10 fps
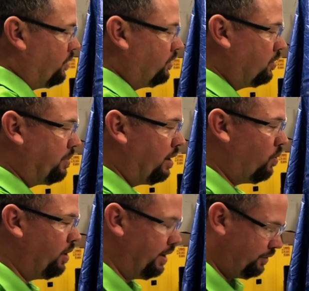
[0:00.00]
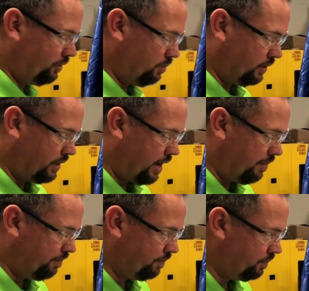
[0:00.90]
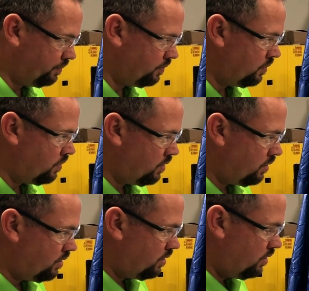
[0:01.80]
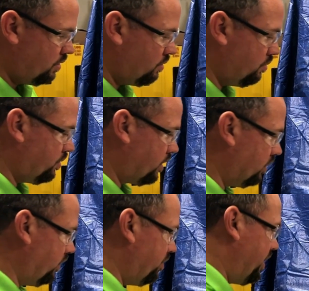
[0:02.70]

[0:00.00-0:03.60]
which is about 1 inch from the top. Put our lid